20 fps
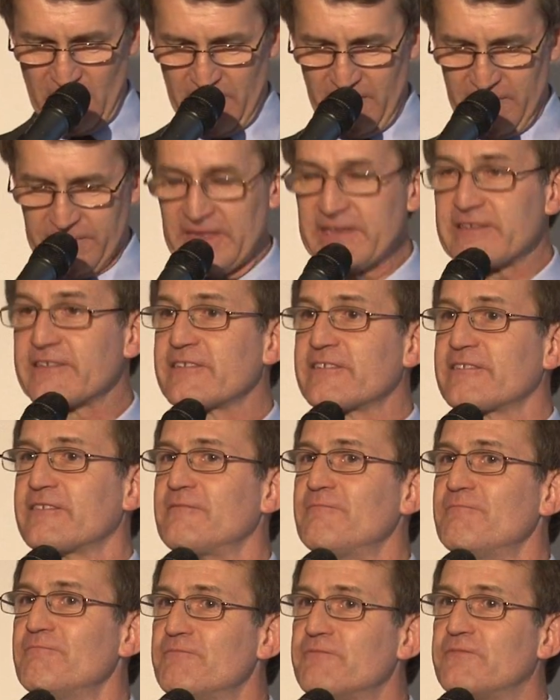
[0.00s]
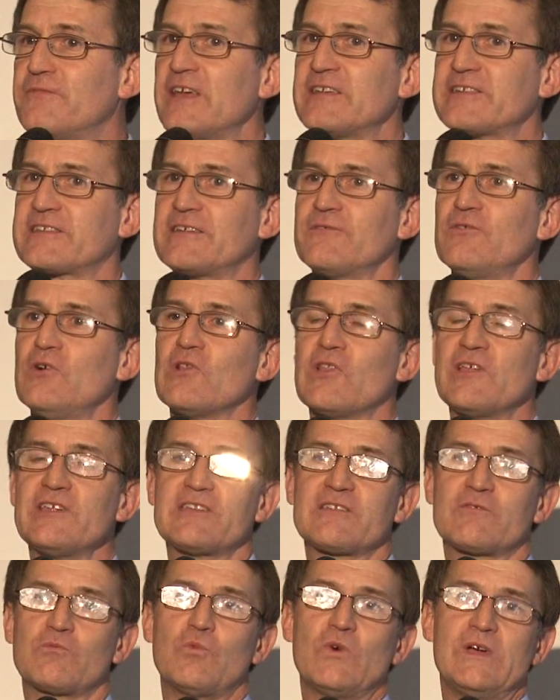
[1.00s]
this festival,
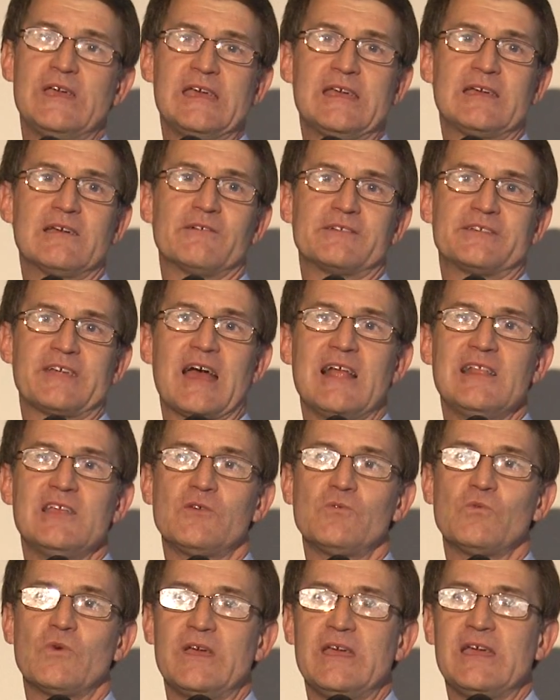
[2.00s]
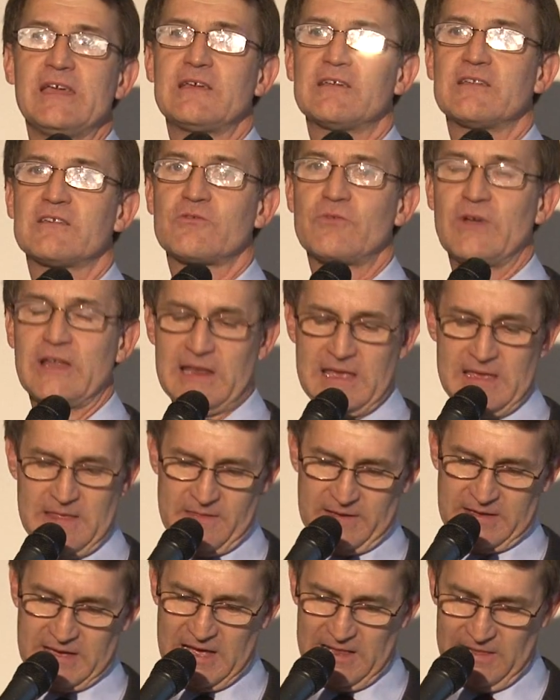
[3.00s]
this week, Italian Week, is really
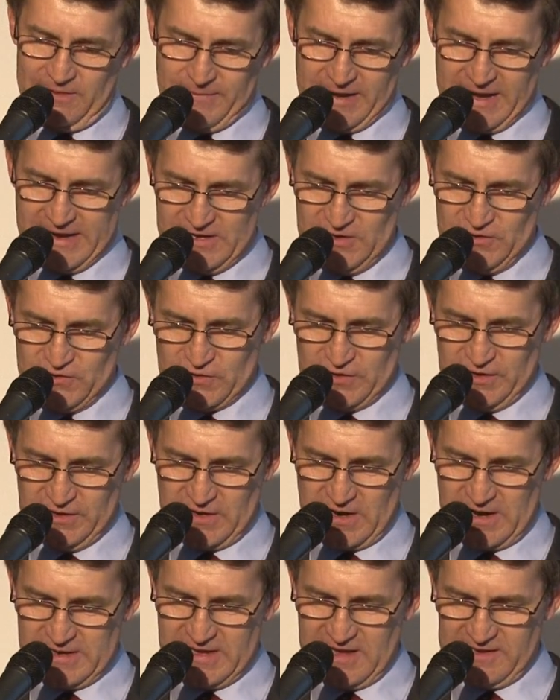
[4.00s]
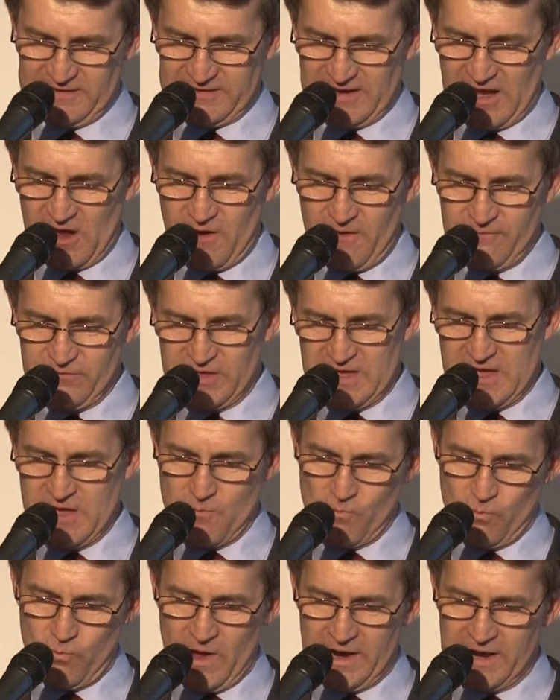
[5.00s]
the culmination, I guess now, of the
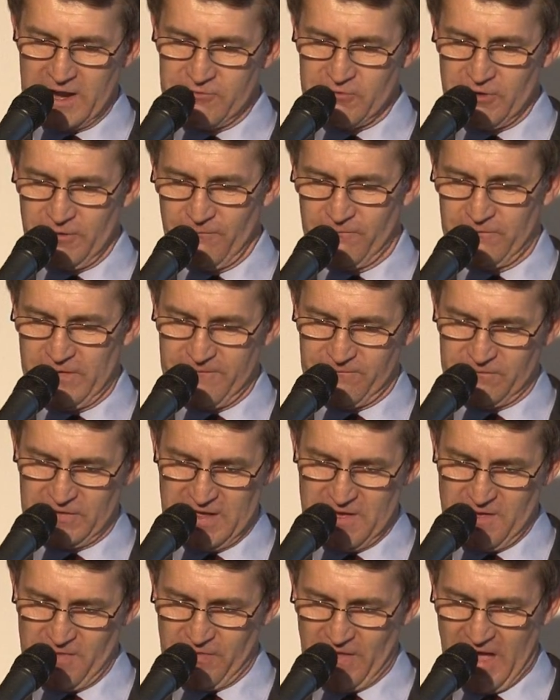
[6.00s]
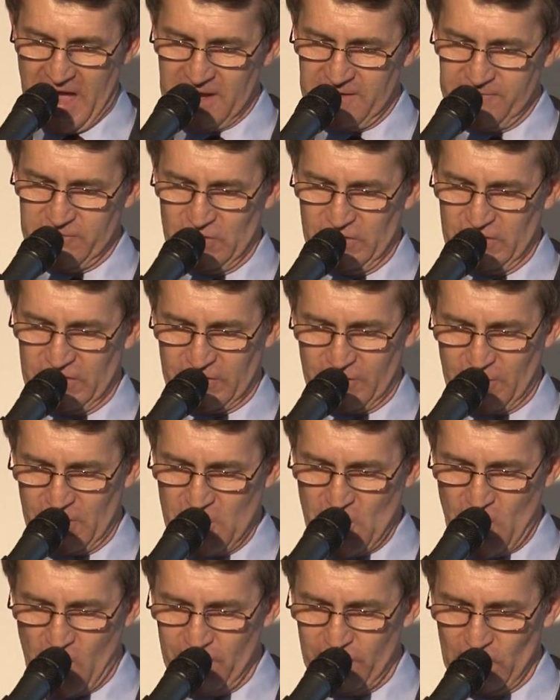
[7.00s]
150th
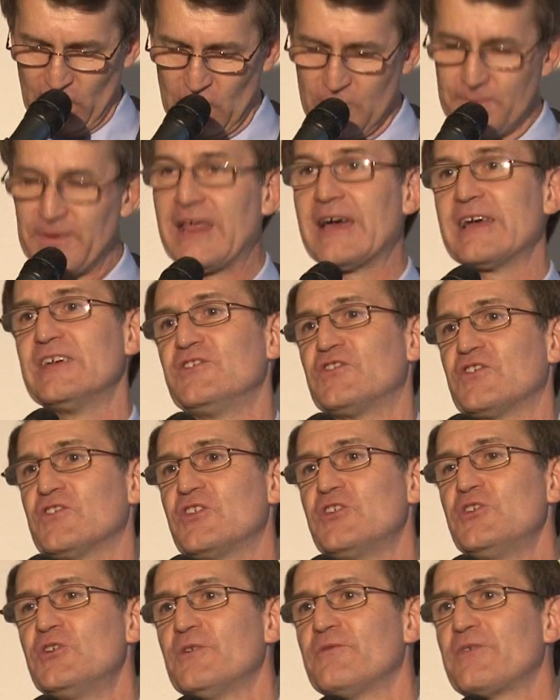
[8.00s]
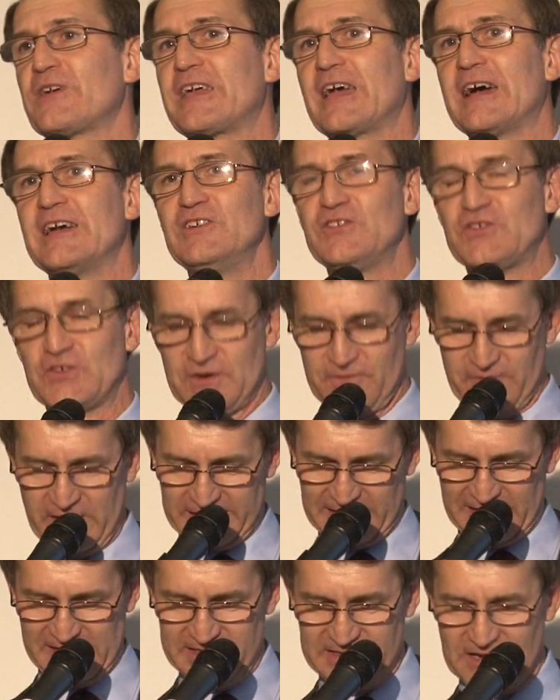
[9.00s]
anniversary of Illumination, the unification of
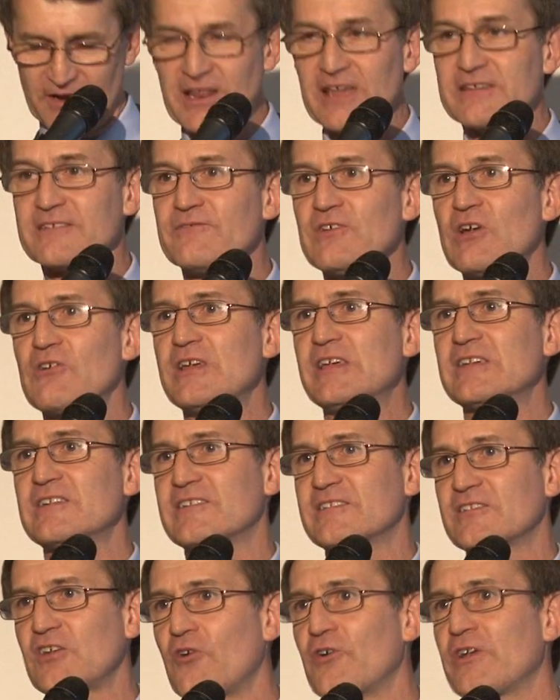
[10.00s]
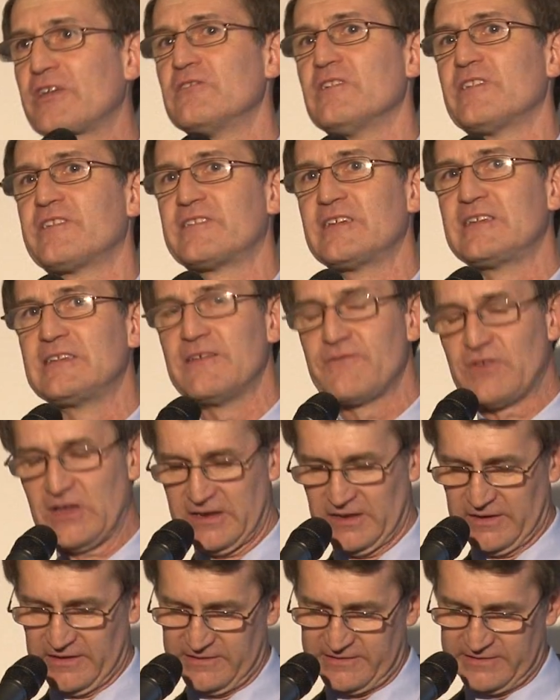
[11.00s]
Italy. So it has a very historical
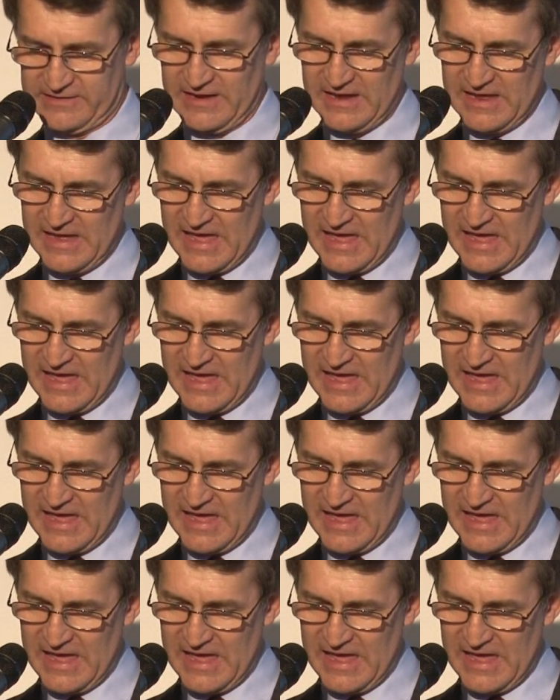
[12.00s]
significance.